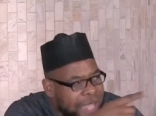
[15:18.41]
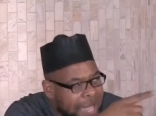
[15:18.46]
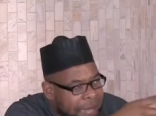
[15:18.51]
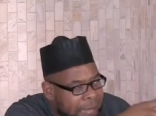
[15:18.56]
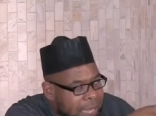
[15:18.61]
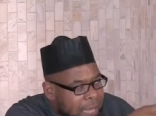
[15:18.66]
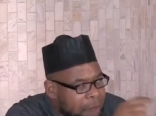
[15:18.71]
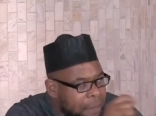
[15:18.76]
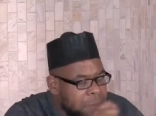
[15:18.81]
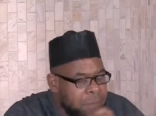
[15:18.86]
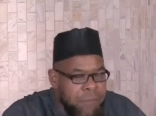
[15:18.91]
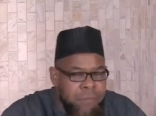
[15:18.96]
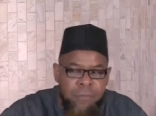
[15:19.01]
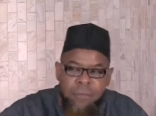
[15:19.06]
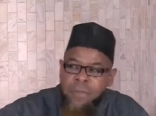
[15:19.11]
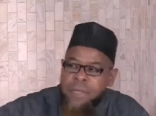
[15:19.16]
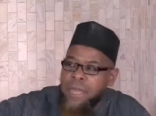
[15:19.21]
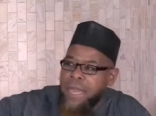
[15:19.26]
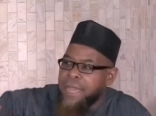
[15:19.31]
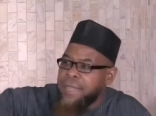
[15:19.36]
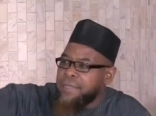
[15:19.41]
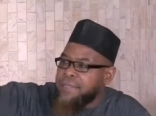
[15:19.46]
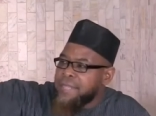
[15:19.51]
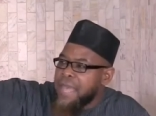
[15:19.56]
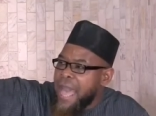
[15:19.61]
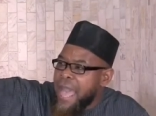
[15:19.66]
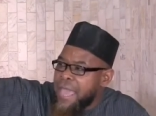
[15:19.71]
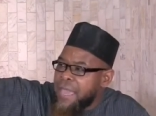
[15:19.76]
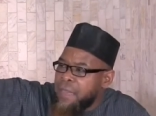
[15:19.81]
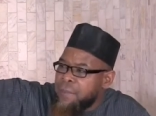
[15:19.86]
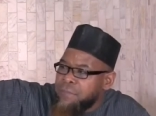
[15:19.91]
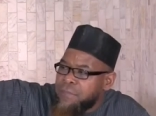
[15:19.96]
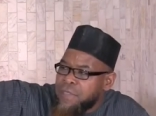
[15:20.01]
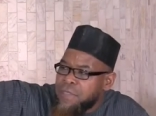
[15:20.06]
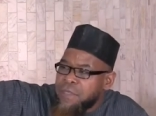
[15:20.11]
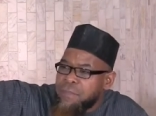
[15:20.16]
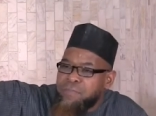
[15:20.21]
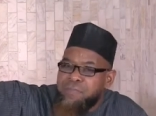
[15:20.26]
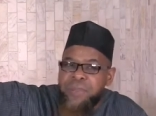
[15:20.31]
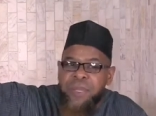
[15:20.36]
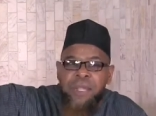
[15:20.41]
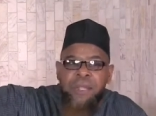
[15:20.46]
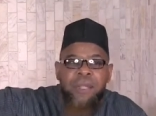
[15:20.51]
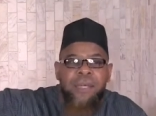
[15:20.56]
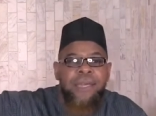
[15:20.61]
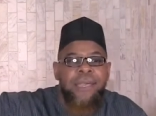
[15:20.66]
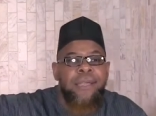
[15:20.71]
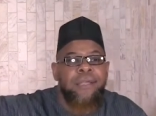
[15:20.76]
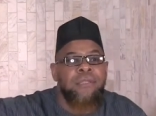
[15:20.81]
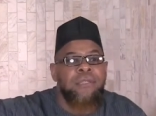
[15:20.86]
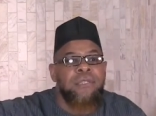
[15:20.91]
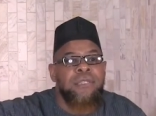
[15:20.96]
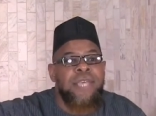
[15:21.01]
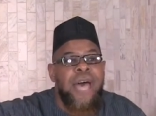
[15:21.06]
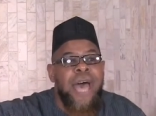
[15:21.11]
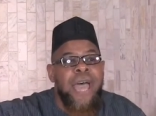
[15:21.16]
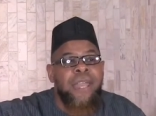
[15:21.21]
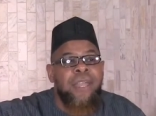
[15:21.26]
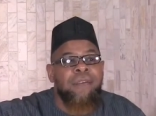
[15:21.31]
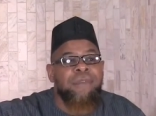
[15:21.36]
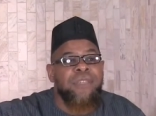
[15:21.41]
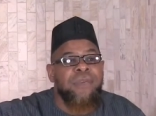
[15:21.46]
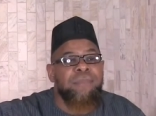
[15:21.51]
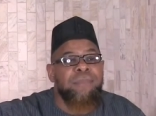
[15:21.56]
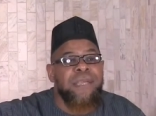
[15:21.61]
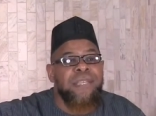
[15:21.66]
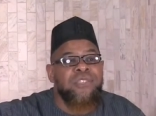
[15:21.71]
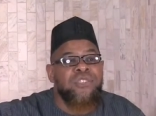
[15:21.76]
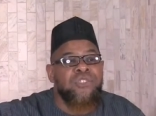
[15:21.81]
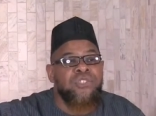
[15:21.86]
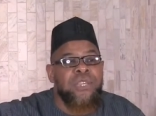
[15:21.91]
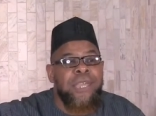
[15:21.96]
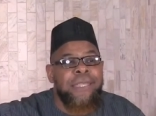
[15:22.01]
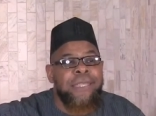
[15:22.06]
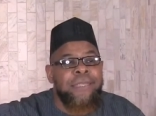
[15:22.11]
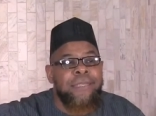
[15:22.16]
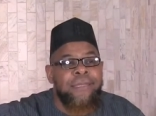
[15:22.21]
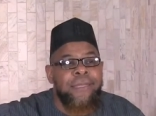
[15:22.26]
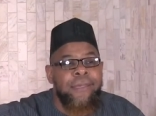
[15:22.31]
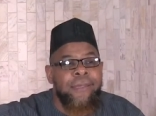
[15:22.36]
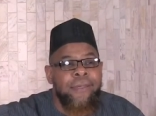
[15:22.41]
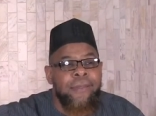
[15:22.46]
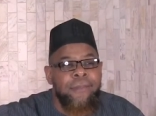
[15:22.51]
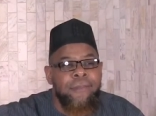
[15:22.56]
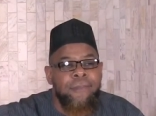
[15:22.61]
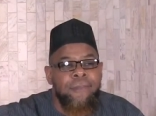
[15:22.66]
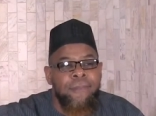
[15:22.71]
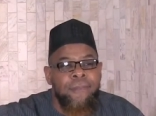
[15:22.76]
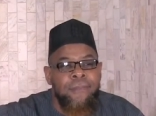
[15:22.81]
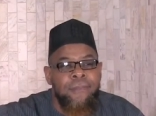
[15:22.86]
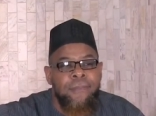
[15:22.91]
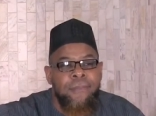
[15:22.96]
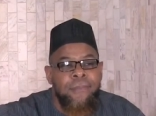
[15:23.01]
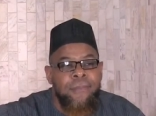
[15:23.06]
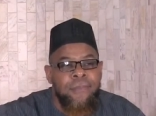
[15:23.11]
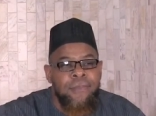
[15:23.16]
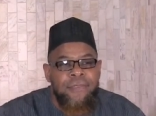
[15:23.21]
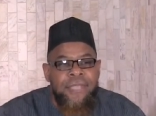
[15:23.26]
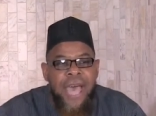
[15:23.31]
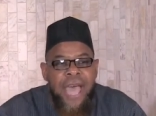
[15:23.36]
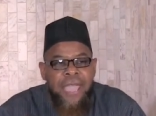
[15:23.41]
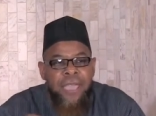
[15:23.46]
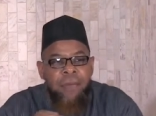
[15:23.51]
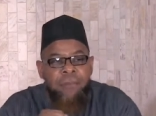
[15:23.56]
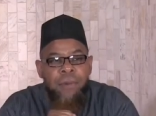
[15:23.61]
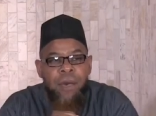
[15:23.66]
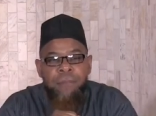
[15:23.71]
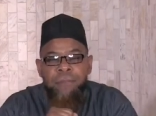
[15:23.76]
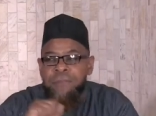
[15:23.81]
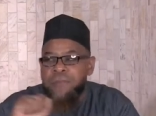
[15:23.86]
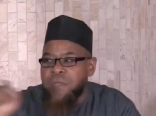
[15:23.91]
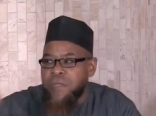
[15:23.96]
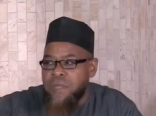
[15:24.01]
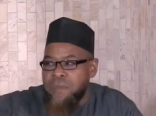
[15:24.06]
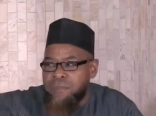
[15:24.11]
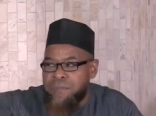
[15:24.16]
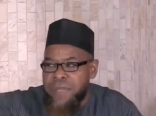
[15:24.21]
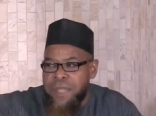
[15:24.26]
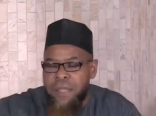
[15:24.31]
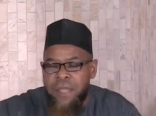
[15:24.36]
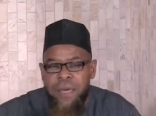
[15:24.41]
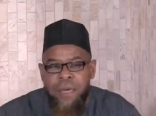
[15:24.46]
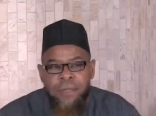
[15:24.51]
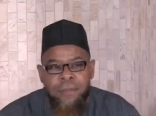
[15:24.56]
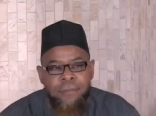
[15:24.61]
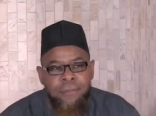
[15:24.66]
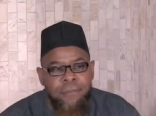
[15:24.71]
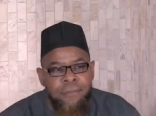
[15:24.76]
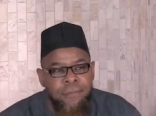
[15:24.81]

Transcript: take him and tie him to the pillar inside of the masjid. Tie him up to the pillar.